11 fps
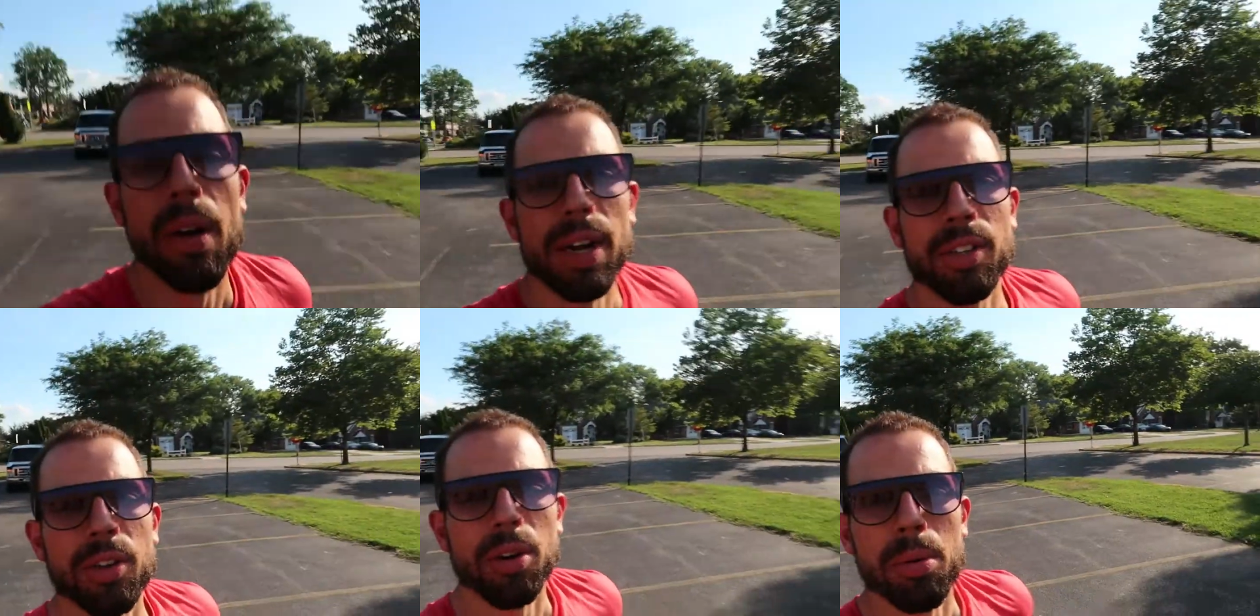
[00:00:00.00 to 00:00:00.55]
all
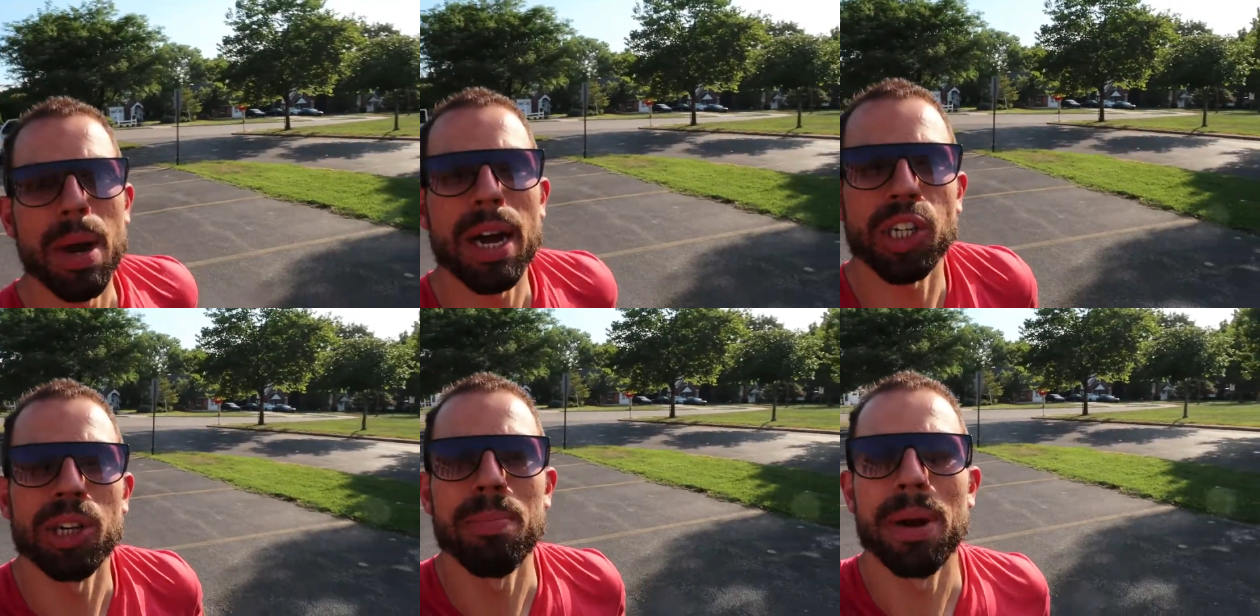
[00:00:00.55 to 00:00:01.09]
right, so I'm
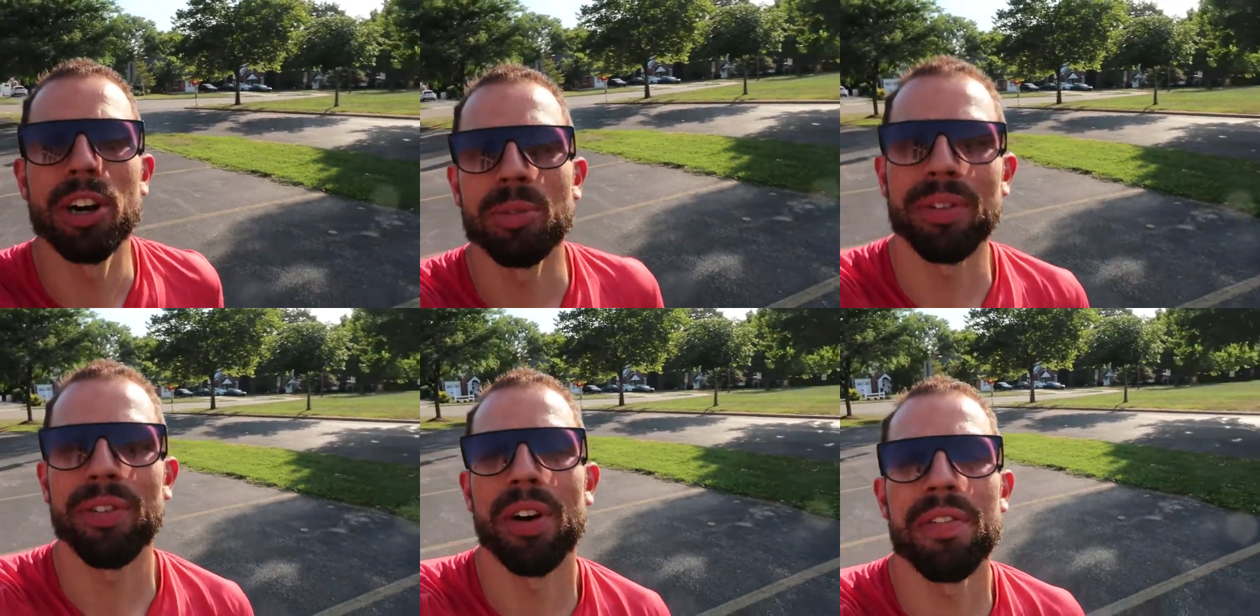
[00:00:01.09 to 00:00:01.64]
actually embarrassed.
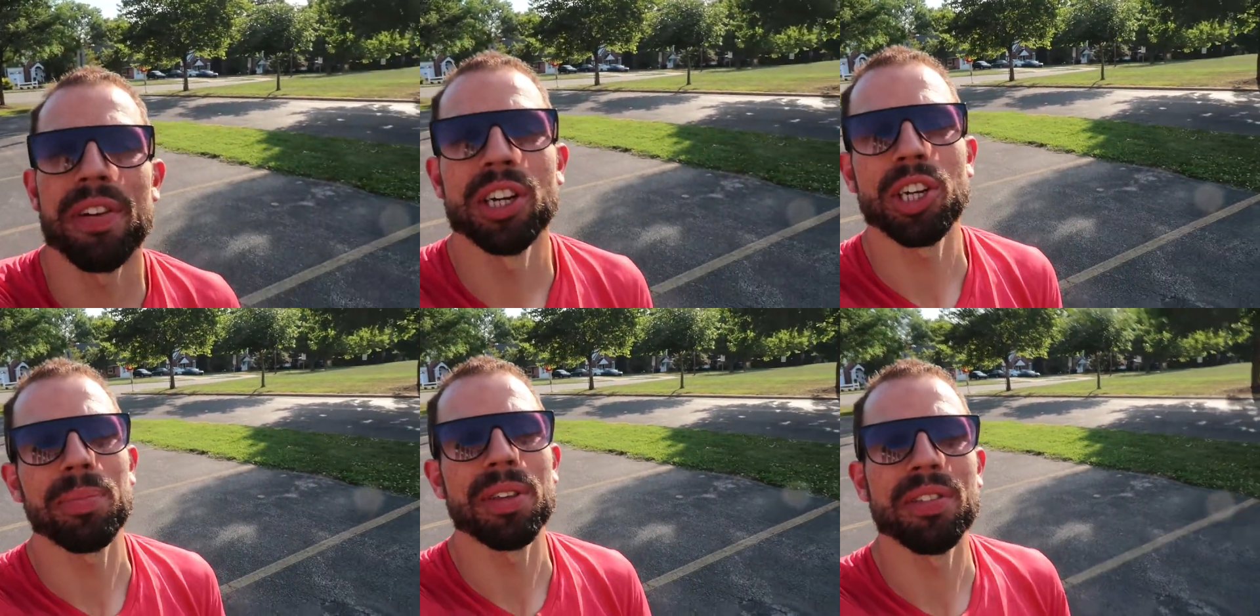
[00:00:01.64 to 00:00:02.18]
Before I
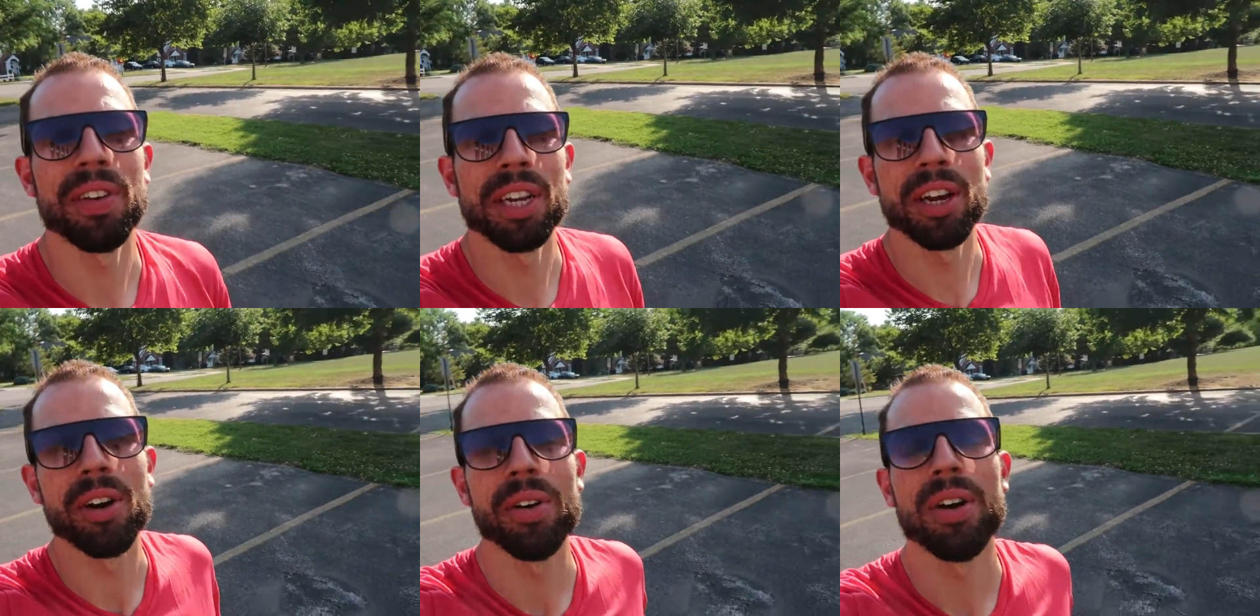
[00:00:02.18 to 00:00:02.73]
finish up this
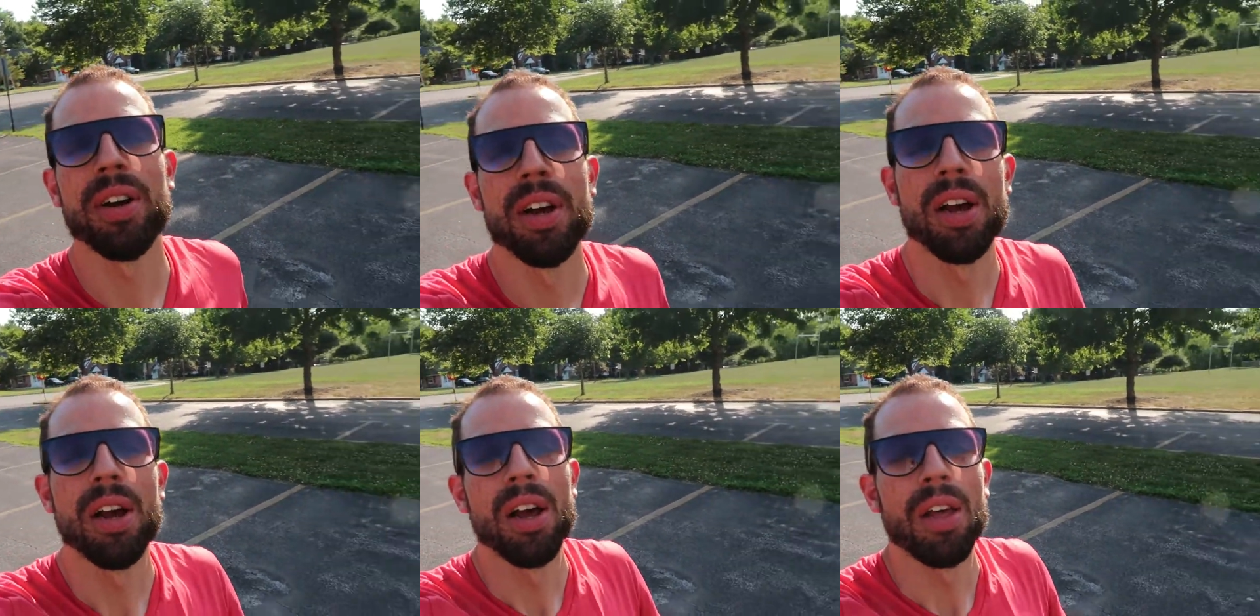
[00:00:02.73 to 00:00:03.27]
video,
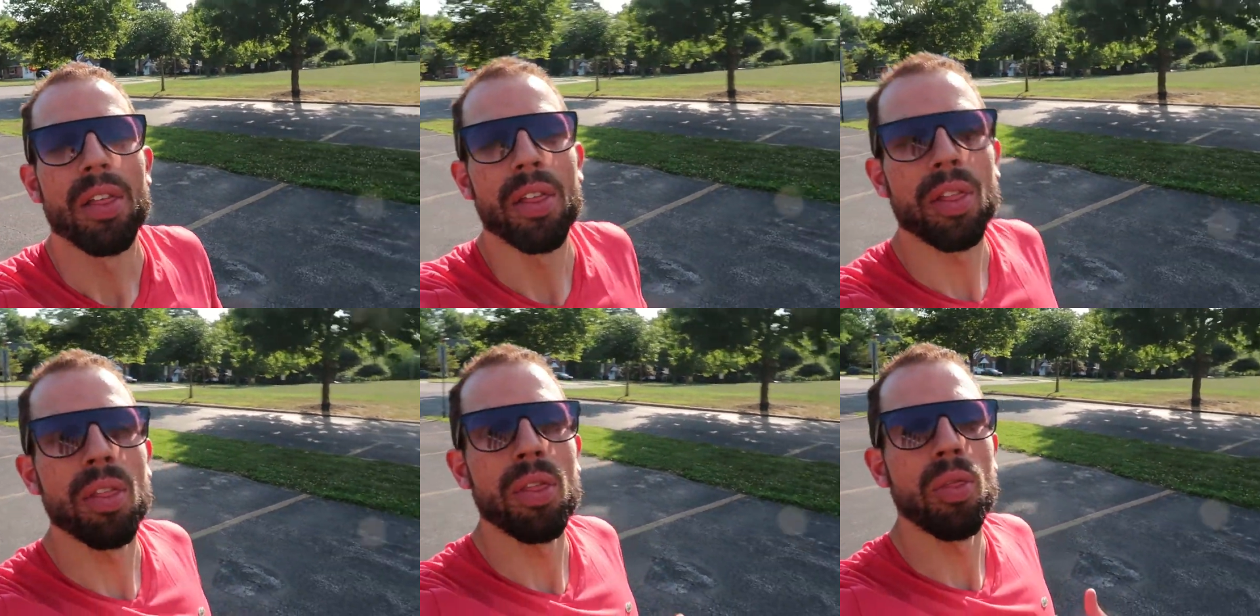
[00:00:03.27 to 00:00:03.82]

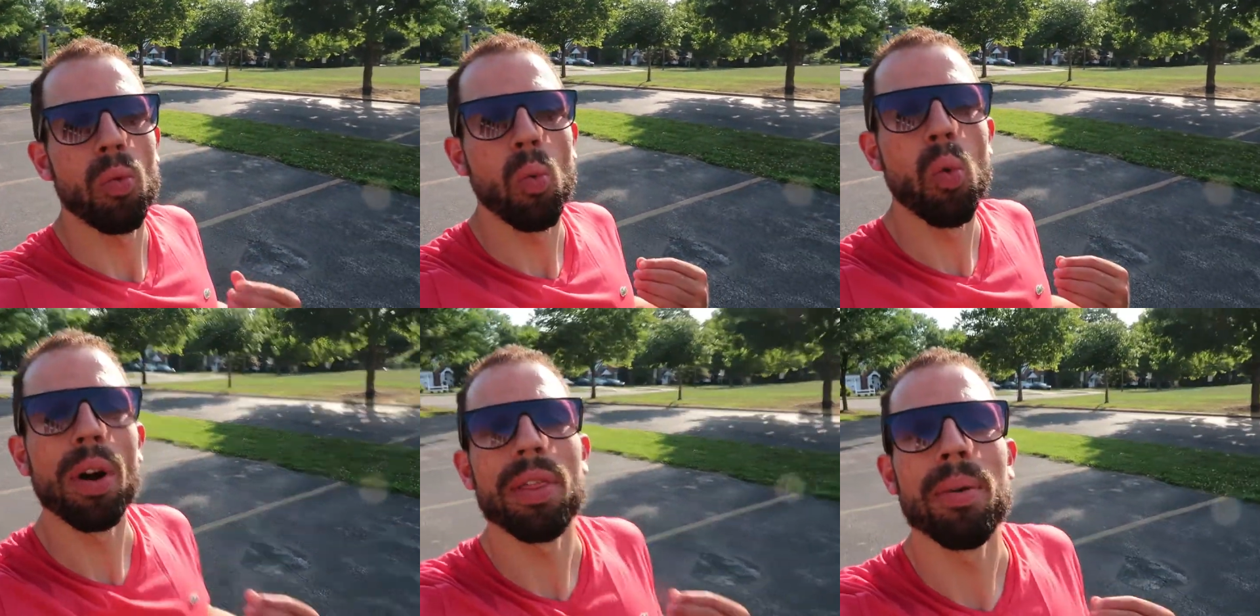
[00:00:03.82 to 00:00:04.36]
one